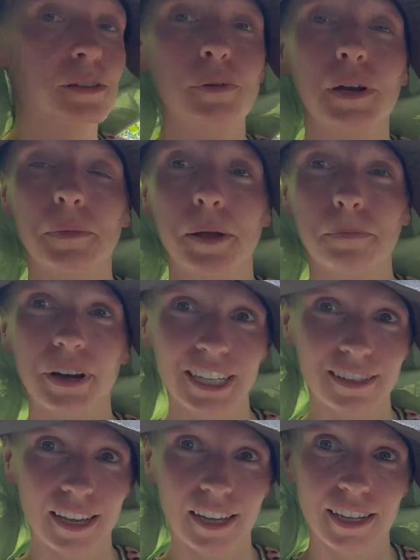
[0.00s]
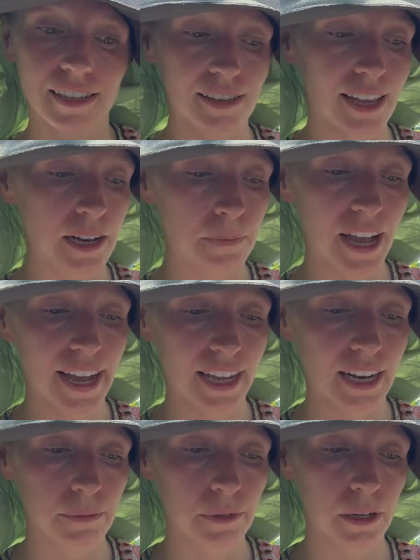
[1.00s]
where my bunny tail has died back
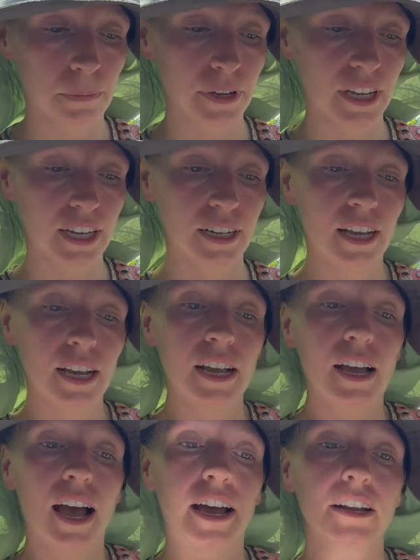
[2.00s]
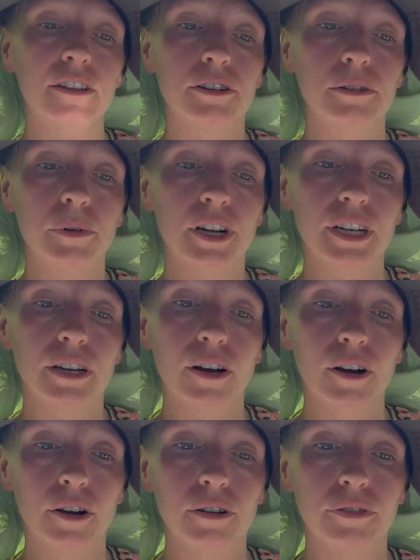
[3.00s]
and I'm going to put in another one
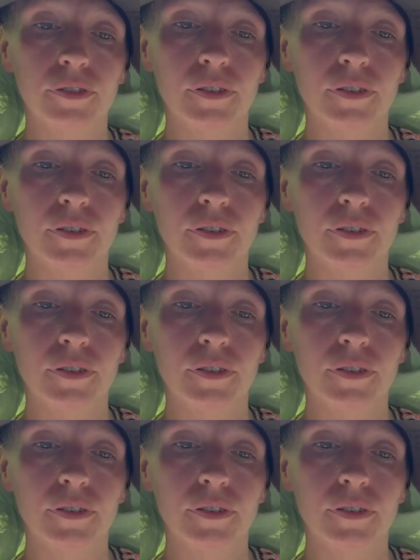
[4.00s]
of,